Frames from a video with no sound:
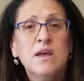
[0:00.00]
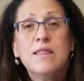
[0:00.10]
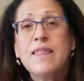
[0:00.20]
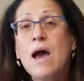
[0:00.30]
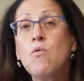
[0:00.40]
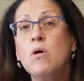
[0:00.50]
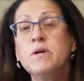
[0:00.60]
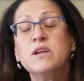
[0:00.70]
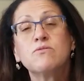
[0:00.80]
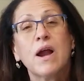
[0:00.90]
that
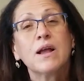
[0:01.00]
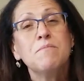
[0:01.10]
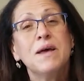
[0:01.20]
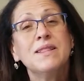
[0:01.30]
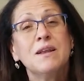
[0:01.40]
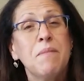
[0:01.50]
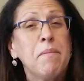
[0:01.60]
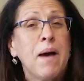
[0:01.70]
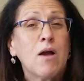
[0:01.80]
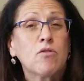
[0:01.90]
woman is recommended
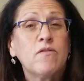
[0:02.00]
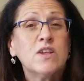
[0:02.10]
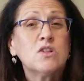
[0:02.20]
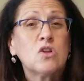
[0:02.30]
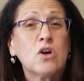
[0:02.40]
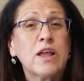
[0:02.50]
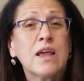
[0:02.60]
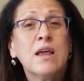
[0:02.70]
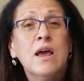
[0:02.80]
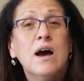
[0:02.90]
mammography
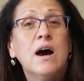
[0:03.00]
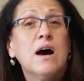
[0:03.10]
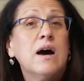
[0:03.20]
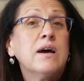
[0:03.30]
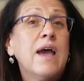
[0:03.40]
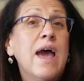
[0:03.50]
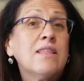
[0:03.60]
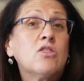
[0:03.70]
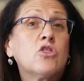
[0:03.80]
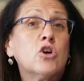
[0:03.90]
starting uh,
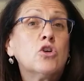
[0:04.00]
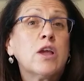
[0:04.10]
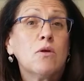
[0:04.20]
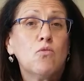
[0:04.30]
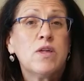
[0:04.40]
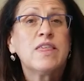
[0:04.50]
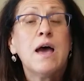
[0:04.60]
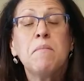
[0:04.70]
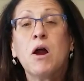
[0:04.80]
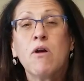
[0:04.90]
at 30 with
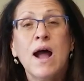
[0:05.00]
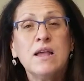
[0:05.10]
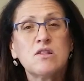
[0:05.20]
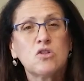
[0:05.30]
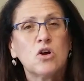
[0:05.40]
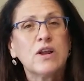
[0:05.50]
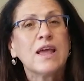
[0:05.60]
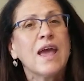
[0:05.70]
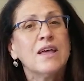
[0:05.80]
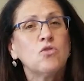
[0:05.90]
MRI
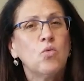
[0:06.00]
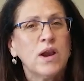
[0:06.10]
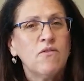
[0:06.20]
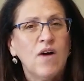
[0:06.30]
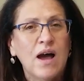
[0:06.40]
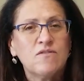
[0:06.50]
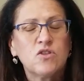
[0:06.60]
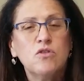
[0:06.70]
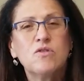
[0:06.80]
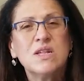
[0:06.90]
starting at 25. So
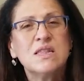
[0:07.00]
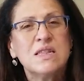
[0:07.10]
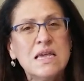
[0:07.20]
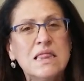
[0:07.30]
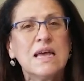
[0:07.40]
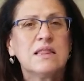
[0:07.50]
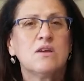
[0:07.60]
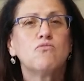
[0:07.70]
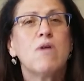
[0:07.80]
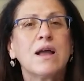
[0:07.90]
you can see that
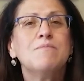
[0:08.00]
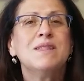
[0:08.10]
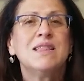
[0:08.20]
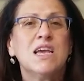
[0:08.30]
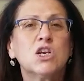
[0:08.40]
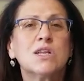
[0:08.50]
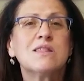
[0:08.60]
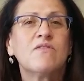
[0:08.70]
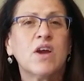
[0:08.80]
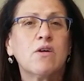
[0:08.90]
the
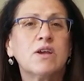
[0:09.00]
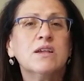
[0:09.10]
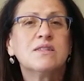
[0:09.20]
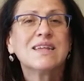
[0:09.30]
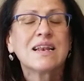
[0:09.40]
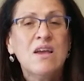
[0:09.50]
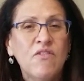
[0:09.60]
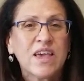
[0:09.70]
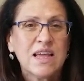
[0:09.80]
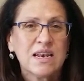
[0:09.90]
recommendations vary
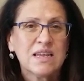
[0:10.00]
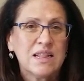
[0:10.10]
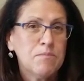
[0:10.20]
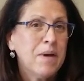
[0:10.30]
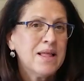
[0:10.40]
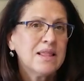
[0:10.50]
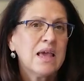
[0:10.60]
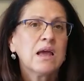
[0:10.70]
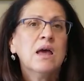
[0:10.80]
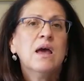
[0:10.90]
significantly
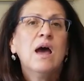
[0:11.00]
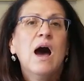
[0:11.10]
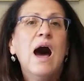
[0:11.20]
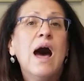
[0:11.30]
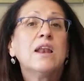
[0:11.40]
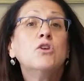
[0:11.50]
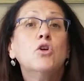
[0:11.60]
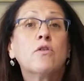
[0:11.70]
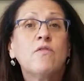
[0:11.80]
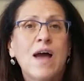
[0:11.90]
depending on
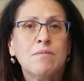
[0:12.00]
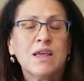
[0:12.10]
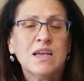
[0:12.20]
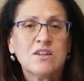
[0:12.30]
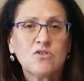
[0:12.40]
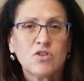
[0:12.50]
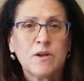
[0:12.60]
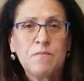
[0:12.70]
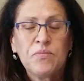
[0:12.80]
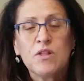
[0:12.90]
your family
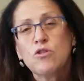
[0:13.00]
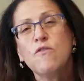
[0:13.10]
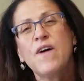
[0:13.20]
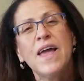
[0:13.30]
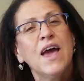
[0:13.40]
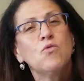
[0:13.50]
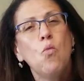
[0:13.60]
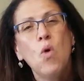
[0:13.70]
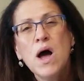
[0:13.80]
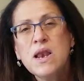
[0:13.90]
history. So if I
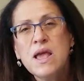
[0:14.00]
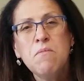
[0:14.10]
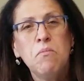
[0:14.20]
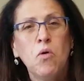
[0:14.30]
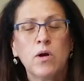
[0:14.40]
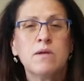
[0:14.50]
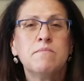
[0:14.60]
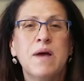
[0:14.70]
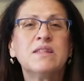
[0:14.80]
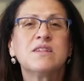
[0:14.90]
had one important
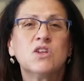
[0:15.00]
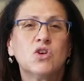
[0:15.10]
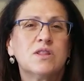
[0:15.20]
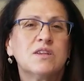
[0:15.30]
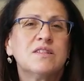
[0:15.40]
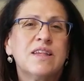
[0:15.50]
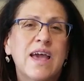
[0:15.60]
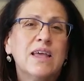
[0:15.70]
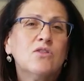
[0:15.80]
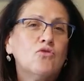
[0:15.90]
message to
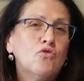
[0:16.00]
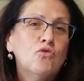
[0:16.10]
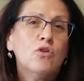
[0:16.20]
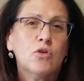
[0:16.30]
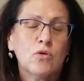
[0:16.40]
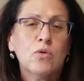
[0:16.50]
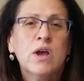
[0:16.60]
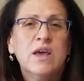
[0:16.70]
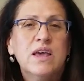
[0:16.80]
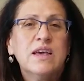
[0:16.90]
say to you
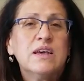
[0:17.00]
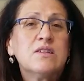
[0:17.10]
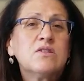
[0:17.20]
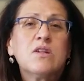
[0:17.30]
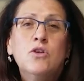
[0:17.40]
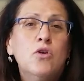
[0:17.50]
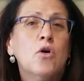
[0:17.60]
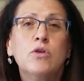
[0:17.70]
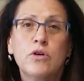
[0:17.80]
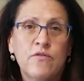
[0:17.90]
is
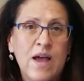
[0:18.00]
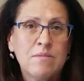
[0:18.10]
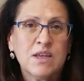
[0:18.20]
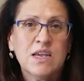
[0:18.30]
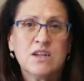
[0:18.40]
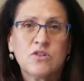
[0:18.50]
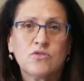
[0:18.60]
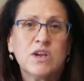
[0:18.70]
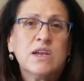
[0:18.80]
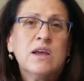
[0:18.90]
know your family
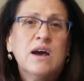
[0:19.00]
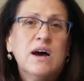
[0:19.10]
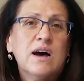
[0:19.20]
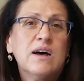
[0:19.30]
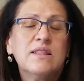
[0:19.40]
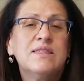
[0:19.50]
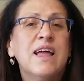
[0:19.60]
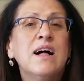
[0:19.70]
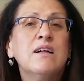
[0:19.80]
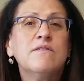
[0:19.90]
history. Uh,
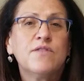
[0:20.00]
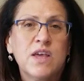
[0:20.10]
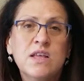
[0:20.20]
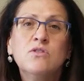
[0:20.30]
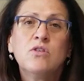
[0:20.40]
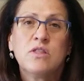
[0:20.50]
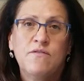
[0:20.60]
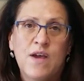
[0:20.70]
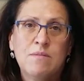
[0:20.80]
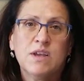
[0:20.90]
delve into the
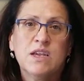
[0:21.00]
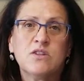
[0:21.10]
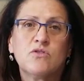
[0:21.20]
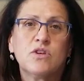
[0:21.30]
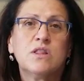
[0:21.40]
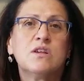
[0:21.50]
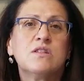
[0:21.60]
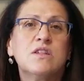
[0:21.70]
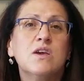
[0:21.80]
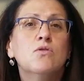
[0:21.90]
family history to
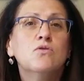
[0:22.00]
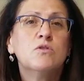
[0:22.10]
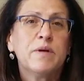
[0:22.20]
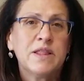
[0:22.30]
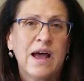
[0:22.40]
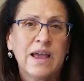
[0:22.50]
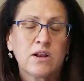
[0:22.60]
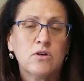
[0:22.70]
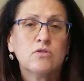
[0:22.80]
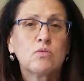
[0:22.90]
see who's been
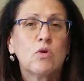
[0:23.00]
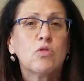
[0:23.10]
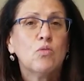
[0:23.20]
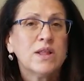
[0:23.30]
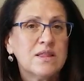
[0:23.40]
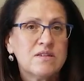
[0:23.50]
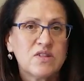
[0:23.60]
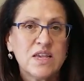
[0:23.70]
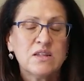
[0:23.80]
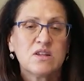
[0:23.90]
diagnosed with what
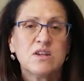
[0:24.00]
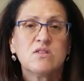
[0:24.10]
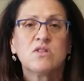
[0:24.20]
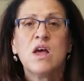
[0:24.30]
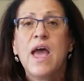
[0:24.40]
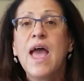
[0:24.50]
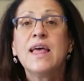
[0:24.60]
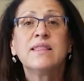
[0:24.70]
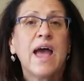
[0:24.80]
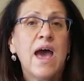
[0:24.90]
diseases
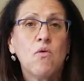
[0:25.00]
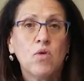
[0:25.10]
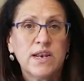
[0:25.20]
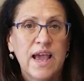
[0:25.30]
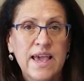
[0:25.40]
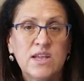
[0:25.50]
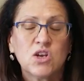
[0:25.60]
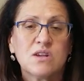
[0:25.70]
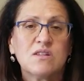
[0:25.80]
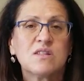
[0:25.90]
and at what
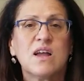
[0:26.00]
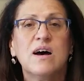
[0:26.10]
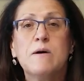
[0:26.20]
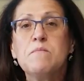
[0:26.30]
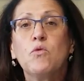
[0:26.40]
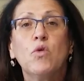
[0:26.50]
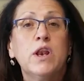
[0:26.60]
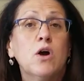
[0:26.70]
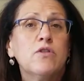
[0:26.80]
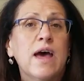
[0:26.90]
ages. Um, we
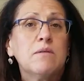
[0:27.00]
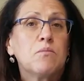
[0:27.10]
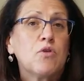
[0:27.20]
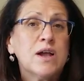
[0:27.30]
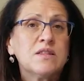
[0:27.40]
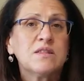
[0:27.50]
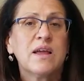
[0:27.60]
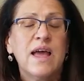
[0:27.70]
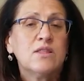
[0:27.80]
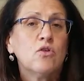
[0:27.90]
know that breast
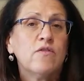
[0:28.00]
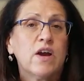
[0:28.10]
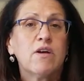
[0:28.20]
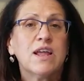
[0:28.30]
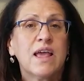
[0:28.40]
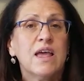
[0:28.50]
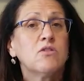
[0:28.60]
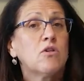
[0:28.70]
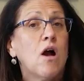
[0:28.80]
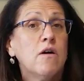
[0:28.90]
and ovarian
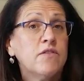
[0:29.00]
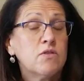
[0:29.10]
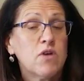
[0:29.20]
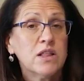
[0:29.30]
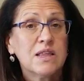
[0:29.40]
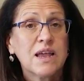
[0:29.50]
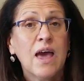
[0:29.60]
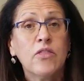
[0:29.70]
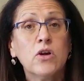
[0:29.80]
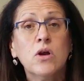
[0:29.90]
cancer often run
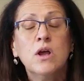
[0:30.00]
together.